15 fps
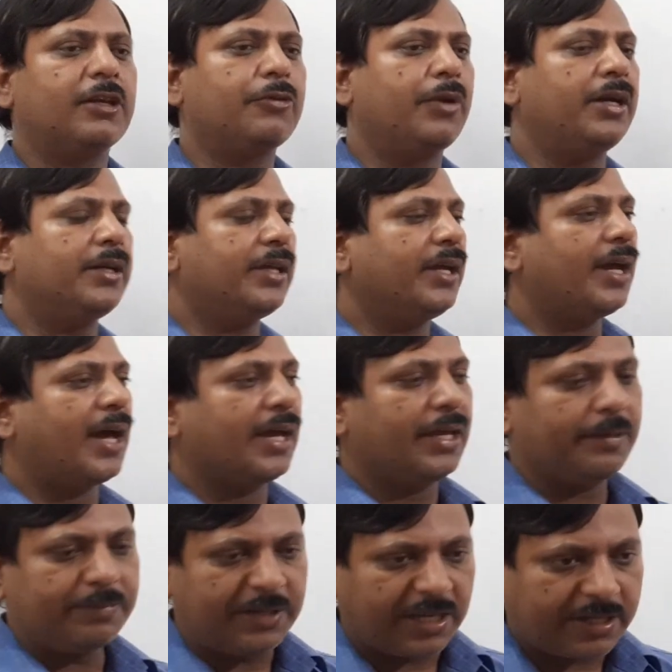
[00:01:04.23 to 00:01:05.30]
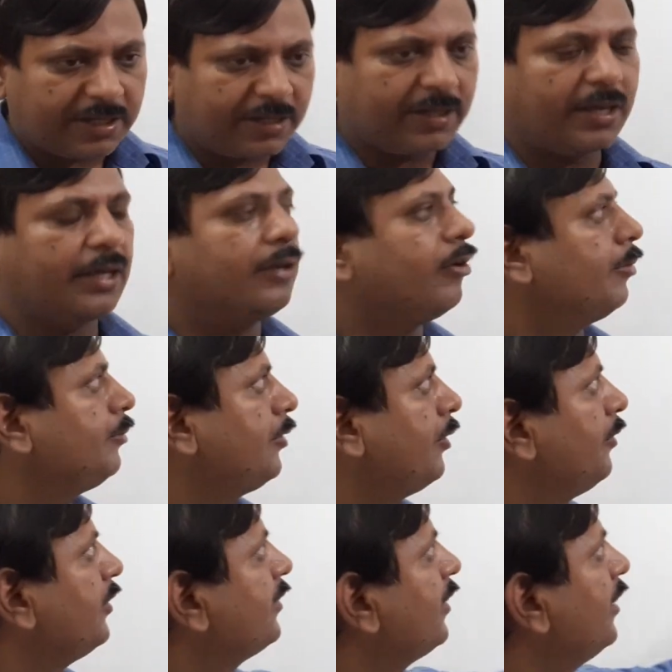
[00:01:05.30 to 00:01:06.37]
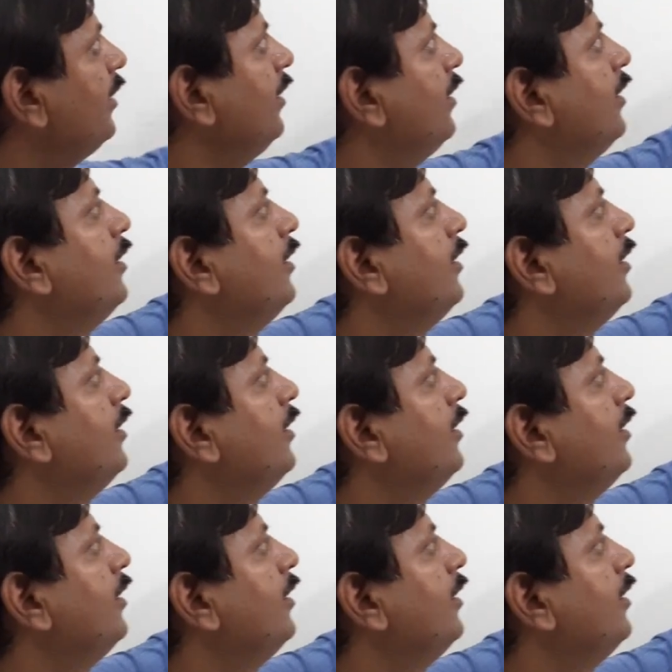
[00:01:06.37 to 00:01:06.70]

quantity, I have taken n observation.